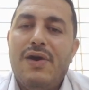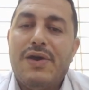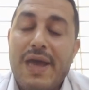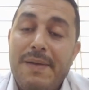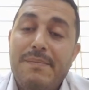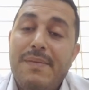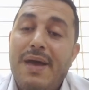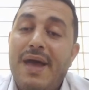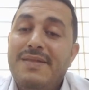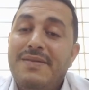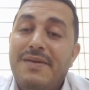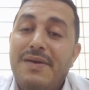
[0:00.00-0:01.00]
okay,
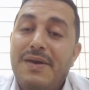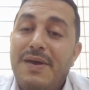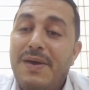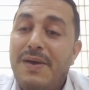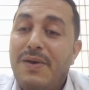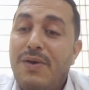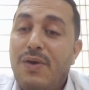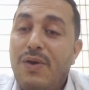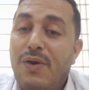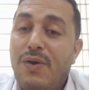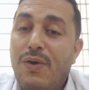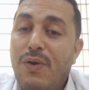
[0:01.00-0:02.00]
and
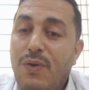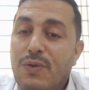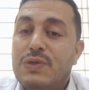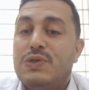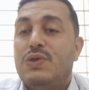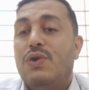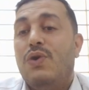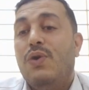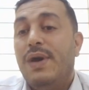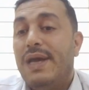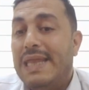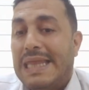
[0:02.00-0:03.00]

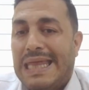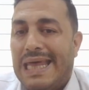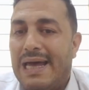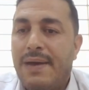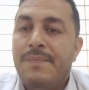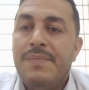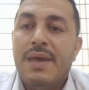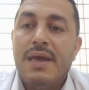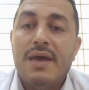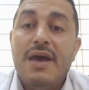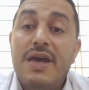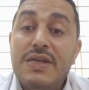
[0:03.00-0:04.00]
also in the
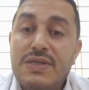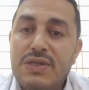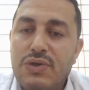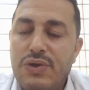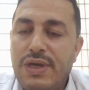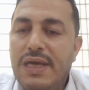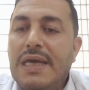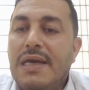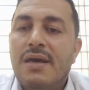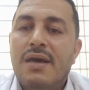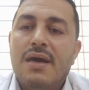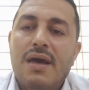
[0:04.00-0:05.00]
history